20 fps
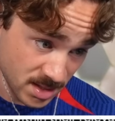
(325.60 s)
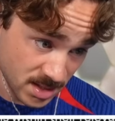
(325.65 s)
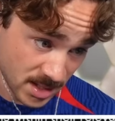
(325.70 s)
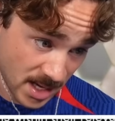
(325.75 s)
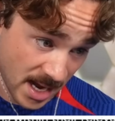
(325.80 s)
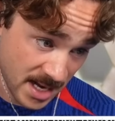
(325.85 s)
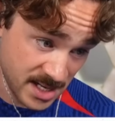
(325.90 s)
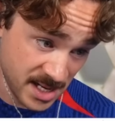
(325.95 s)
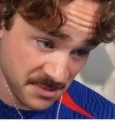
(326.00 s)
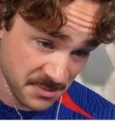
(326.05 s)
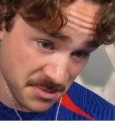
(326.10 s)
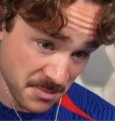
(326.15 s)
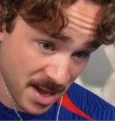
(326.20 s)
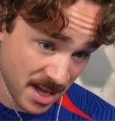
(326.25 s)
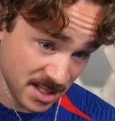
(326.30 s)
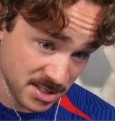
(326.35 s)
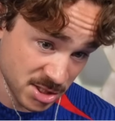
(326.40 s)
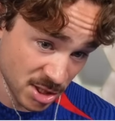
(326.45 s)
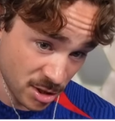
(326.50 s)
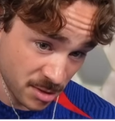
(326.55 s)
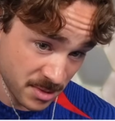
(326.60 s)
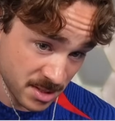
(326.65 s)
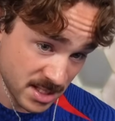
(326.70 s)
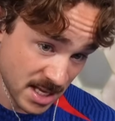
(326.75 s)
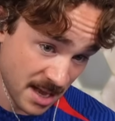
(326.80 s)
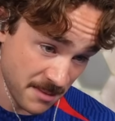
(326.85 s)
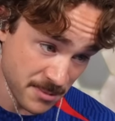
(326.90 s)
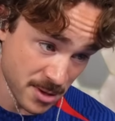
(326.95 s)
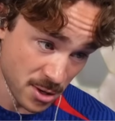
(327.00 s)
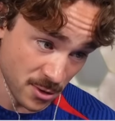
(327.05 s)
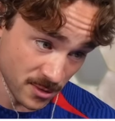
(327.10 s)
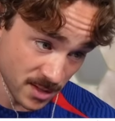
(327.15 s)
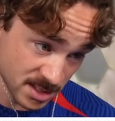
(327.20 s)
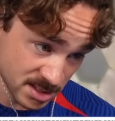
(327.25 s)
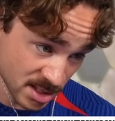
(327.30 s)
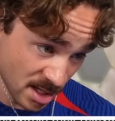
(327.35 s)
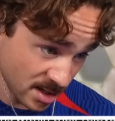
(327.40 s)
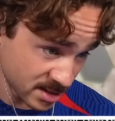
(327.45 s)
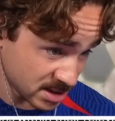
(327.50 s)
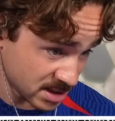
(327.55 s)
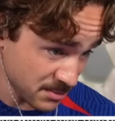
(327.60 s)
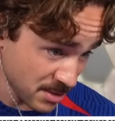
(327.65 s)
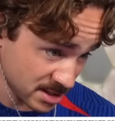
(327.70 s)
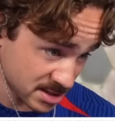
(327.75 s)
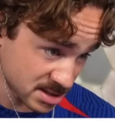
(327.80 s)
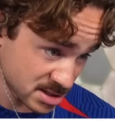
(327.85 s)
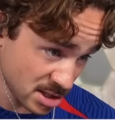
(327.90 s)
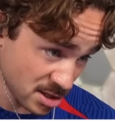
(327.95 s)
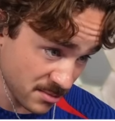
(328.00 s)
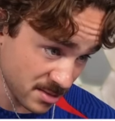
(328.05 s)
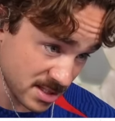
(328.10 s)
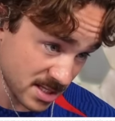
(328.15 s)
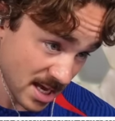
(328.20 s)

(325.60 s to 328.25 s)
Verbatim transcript: I need him to make a tournament debut. As long as he makes a tournament